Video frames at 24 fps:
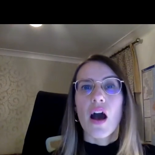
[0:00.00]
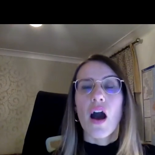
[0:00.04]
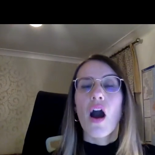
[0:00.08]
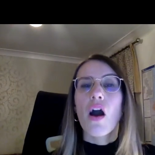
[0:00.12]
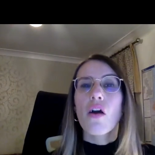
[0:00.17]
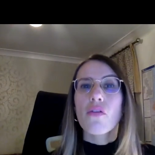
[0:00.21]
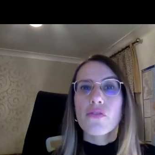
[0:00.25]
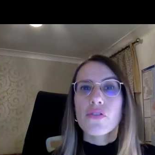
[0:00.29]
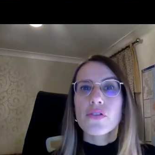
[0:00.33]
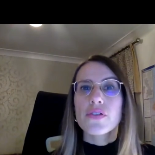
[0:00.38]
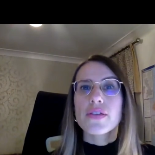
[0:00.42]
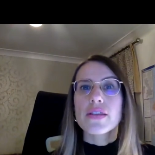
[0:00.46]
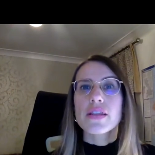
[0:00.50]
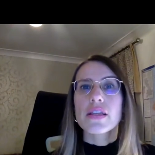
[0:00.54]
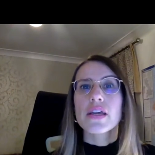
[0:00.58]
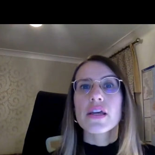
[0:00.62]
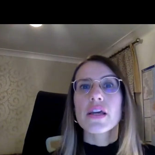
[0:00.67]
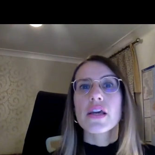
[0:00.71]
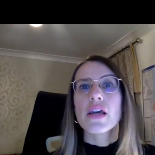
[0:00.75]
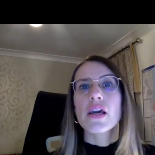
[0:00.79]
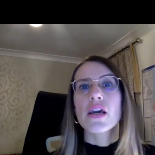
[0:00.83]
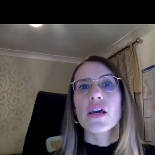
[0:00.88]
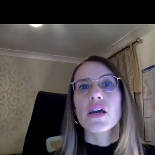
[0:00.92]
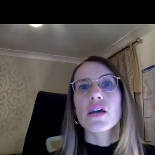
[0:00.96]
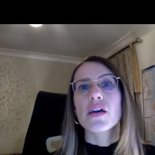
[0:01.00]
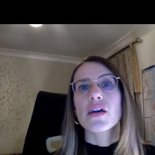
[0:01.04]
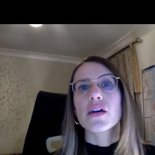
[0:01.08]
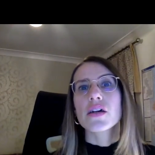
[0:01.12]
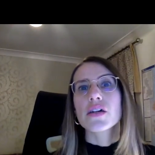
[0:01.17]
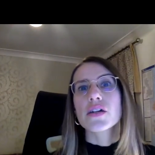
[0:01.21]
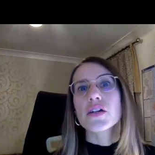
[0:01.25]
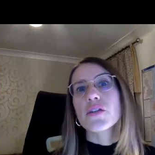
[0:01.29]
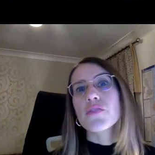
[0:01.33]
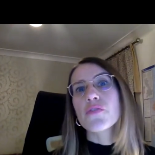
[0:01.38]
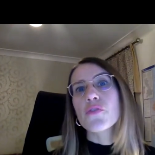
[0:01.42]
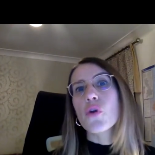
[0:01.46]
Obviously,
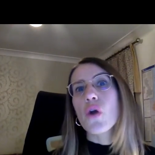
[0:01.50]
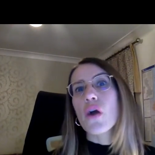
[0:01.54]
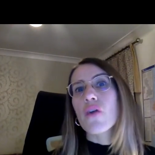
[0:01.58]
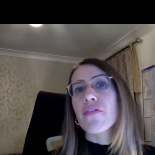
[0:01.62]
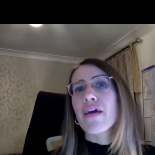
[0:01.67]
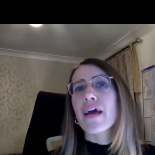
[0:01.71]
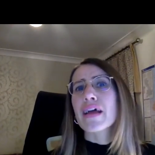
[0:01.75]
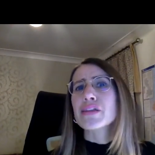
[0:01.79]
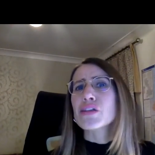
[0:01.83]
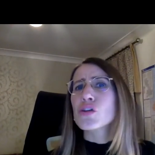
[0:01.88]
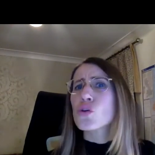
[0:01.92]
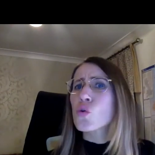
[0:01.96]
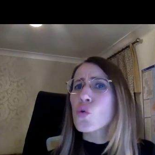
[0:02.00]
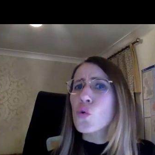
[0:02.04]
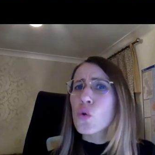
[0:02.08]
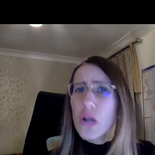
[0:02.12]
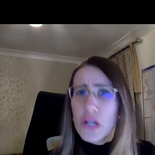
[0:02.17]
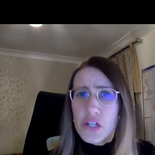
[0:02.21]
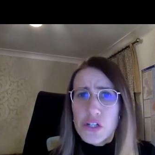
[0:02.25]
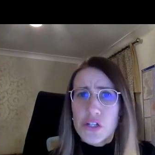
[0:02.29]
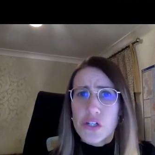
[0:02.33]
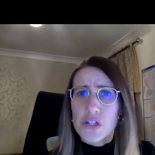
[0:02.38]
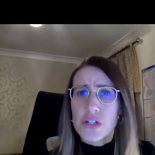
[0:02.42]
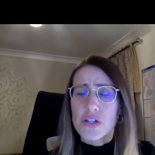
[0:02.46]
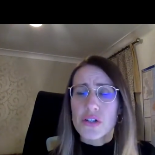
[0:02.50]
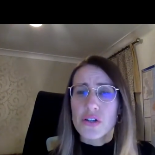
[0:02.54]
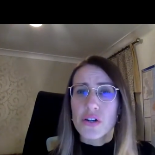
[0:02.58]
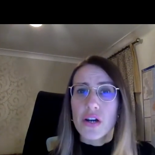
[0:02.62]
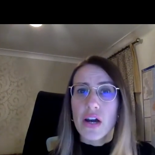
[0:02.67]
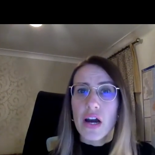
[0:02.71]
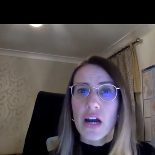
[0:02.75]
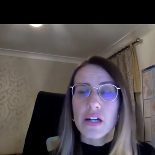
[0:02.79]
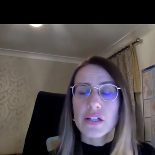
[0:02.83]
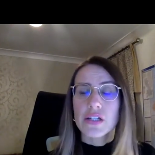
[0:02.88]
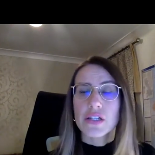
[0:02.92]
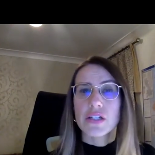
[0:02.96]
if you have any questions
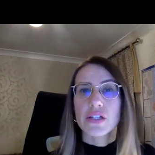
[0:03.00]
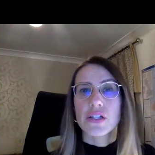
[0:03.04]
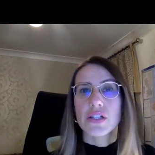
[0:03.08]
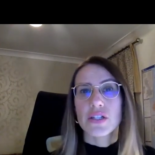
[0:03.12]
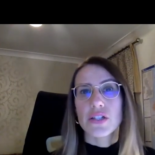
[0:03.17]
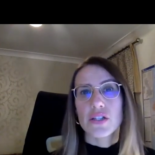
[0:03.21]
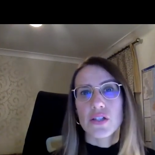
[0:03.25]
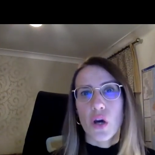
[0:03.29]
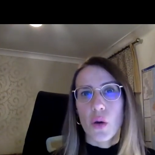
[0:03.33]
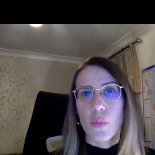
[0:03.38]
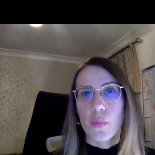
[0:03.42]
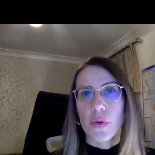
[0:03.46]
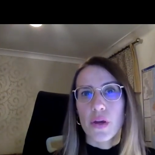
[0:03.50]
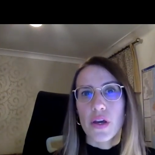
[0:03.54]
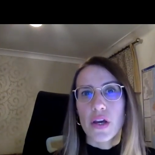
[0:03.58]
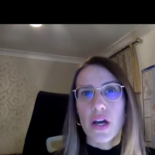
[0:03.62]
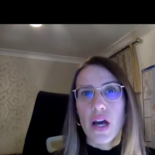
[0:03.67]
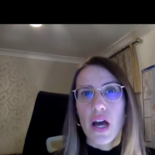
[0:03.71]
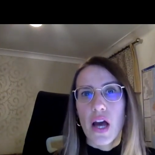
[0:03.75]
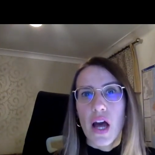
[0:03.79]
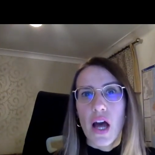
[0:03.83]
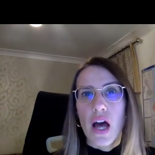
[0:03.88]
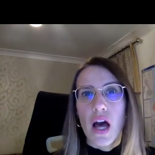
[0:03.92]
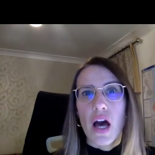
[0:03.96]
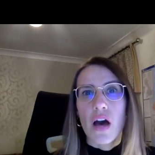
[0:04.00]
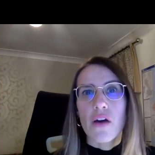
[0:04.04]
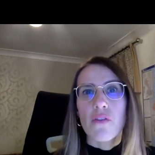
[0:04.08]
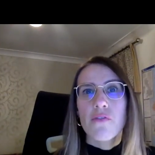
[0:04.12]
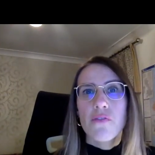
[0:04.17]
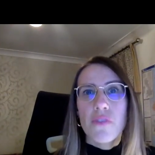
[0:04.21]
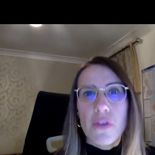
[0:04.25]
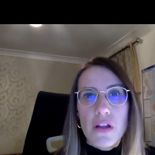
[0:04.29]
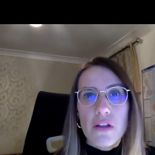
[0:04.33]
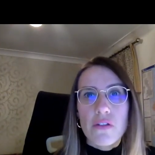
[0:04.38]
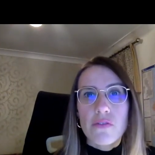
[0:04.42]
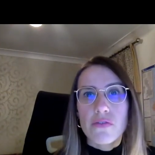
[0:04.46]
regarding this topic,
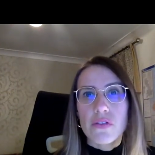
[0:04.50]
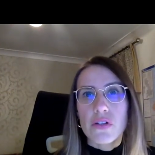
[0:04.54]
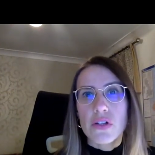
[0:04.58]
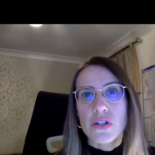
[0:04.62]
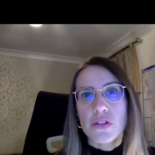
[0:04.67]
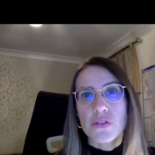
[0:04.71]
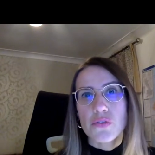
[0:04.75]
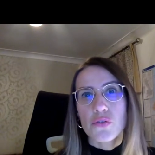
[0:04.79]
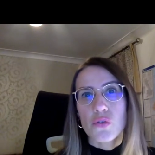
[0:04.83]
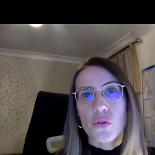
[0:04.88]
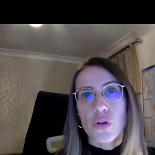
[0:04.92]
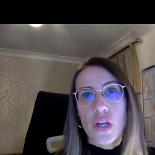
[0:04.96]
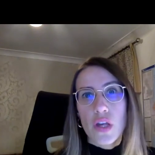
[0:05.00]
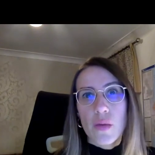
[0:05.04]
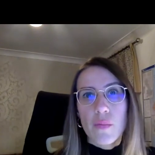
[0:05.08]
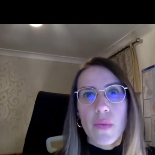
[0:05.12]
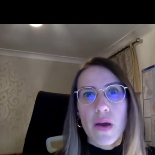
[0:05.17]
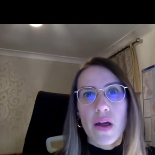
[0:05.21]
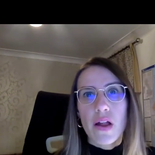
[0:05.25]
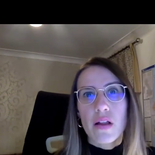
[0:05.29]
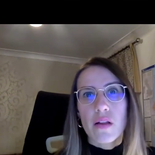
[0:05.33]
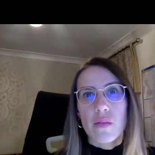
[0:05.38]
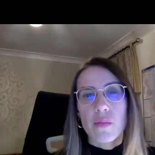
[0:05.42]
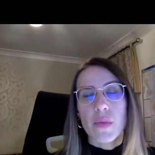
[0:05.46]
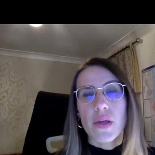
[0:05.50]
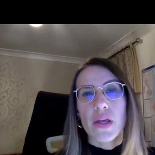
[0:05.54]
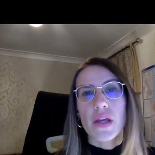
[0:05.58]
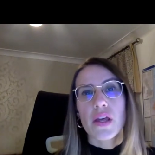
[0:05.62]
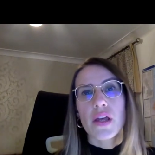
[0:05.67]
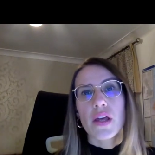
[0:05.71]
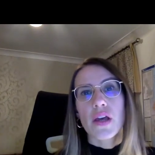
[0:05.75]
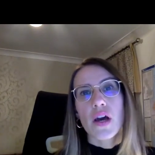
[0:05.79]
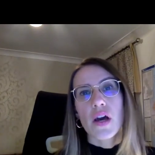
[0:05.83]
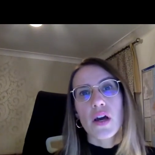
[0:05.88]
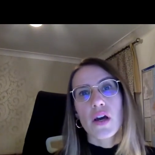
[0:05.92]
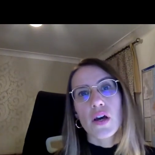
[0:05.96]
feel free to email
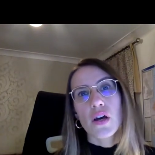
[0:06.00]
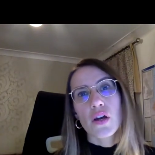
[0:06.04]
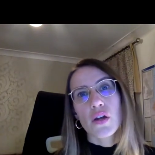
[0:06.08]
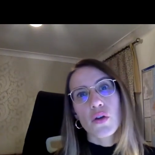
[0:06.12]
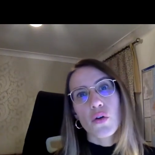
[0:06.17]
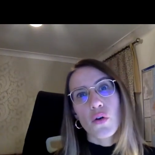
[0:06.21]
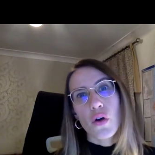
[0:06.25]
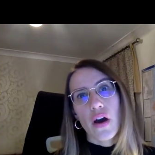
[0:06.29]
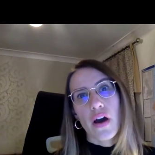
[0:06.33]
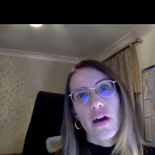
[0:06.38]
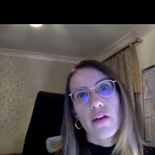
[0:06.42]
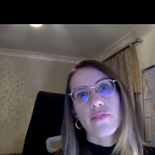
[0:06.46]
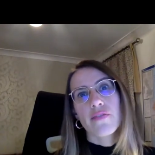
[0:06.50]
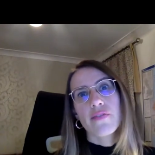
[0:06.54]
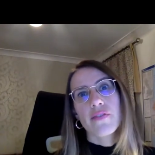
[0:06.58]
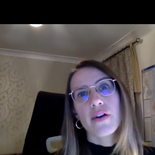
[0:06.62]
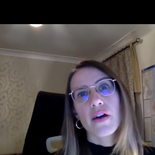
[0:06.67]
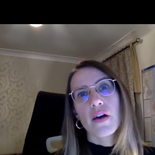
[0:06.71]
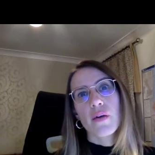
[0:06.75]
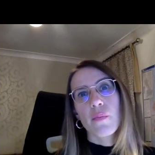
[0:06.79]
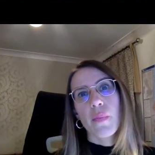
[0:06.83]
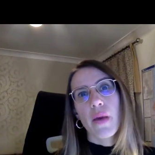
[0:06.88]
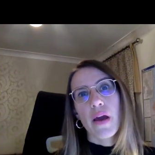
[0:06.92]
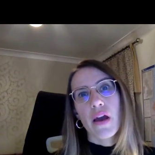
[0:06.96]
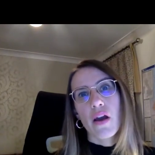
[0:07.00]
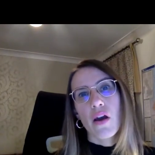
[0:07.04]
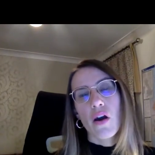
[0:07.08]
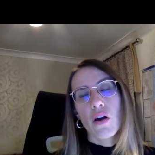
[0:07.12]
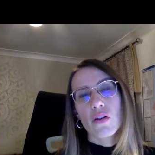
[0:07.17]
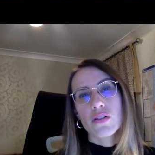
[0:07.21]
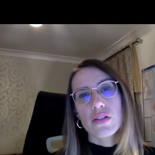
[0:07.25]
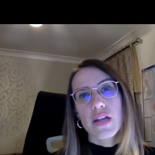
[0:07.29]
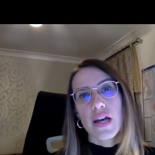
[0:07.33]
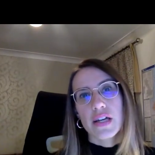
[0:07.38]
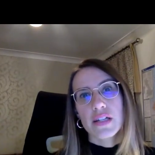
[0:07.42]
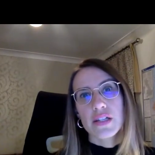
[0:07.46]
me. You have my
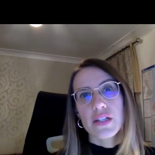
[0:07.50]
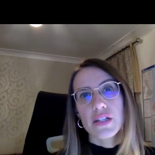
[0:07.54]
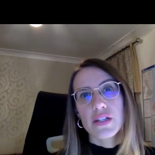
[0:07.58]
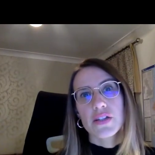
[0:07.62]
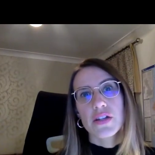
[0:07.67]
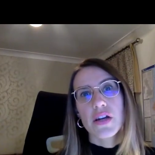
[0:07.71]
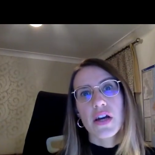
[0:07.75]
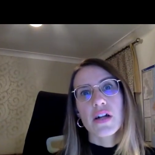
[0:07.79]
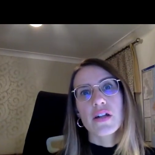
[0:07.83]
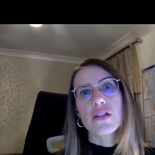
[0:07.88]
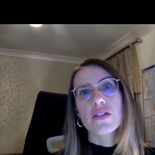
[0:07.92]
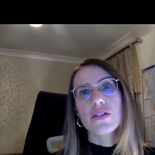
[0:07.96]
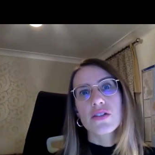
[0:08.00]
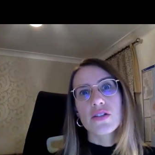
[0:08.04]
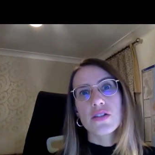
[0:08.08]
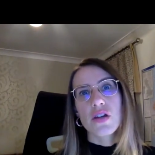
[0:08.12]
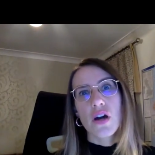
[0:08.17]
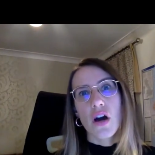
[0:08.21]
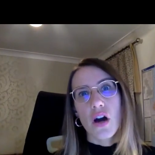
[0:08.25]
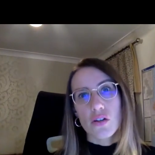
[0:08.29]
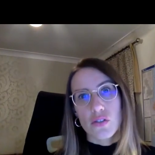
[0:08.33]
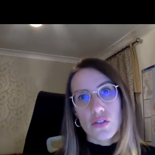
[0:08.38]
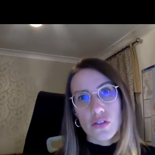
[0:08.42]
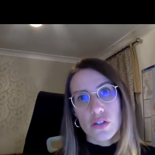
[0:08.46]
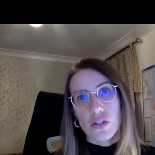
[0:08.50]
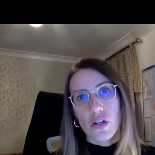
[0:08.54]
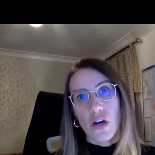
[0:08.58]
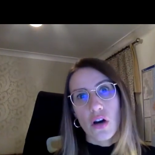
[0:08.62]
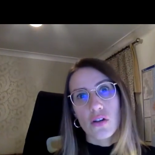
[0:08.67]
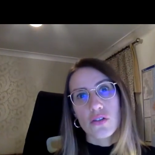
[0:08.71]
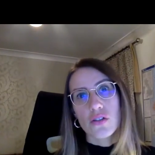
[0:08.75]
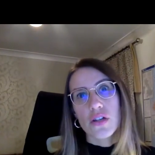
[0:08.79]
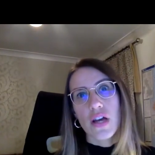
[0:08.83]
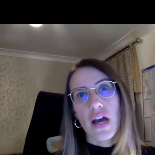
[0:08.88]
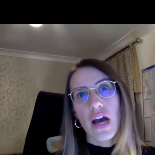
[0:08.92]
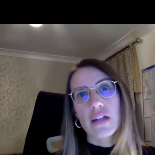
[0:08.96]
contact details
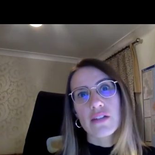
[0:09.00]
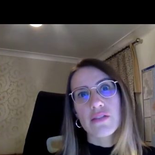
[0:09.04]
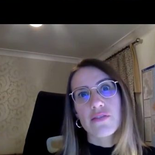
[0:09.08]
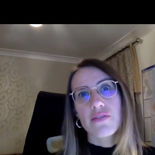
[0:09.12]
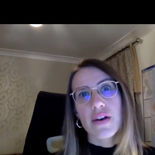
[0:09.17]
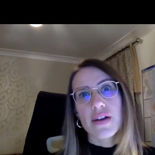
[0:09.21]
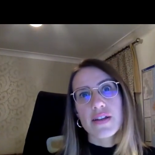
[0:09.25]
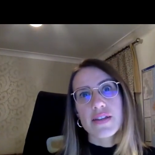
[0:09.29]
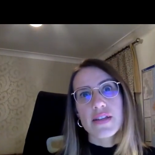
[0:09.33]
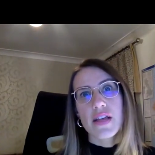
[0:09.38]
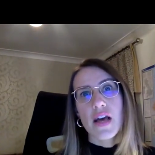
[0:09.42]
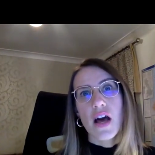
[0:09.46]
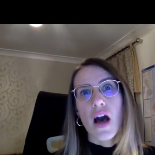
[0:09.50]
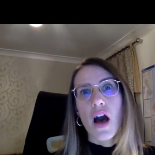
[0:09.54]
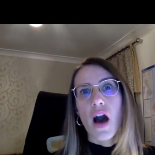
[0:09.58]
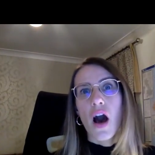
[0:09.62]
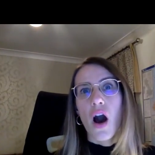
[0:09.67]
on Canvas.